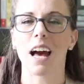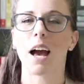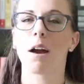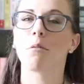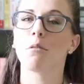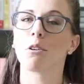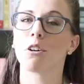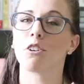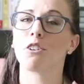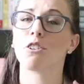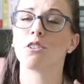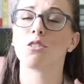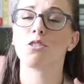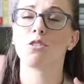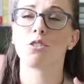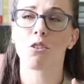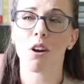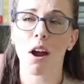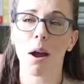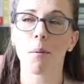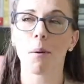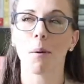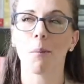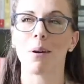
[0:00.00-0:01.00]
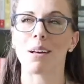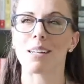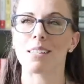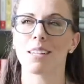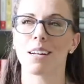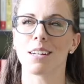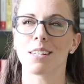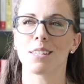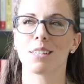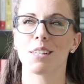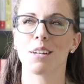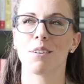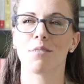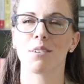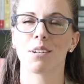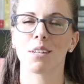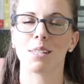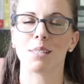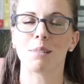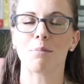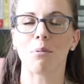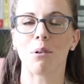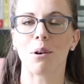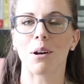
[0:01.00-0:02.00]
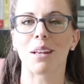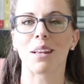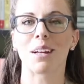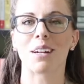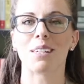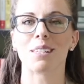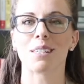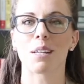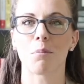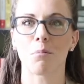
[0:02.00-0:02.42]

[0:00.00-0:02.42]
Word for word: I will try my best not to leave any spoilers.